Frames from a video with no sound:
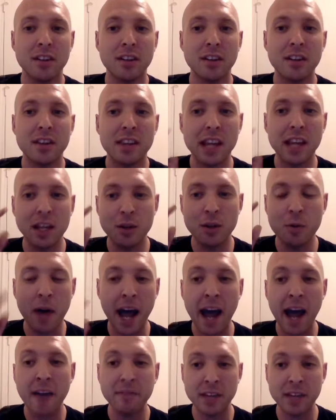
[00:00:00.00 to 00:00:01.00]
that you
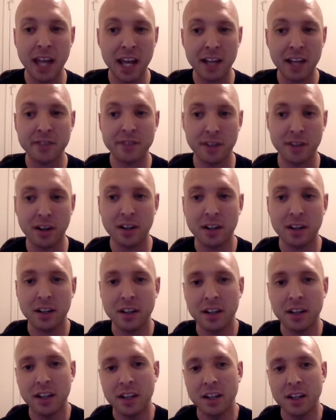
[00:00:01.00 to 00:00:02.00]
have to answer,
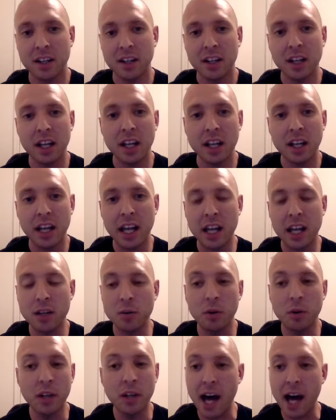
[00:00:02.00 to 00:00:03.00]
and
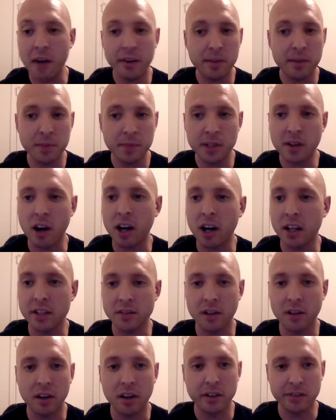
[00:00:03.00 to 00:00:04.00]
you allow them to talk as
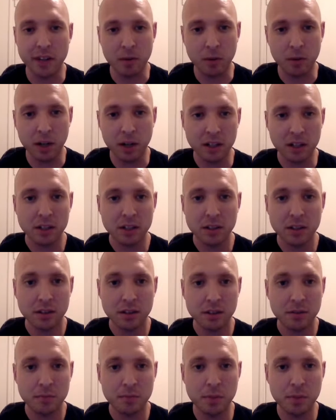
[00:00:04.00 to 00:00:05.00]
long as they want,
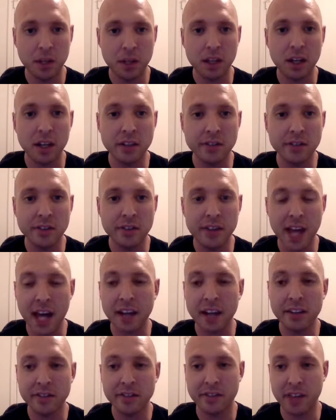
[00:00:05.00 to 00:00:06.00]
because
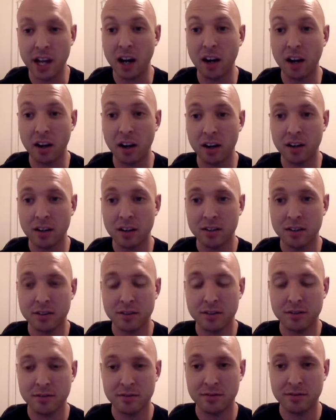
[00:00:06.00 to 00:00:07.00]
that is their
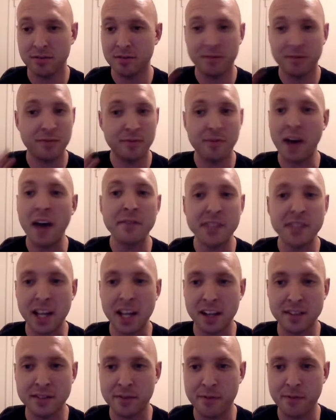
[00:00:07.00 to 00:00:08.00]
5
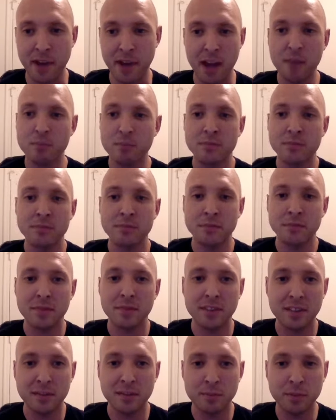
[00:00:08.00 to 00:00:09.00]
seconds of fame
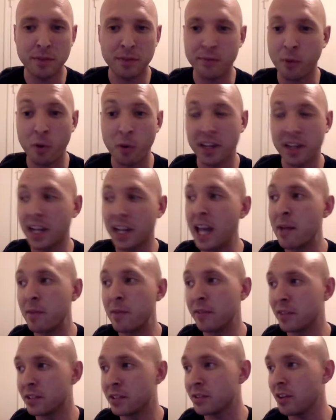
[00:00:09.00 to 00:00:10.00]
before the game
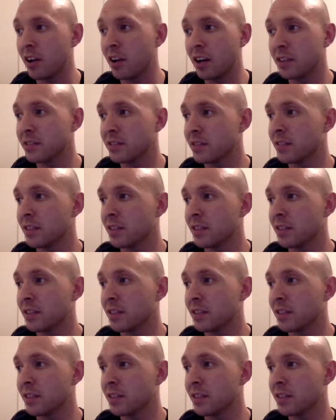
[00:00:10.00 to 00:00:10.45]
even starts.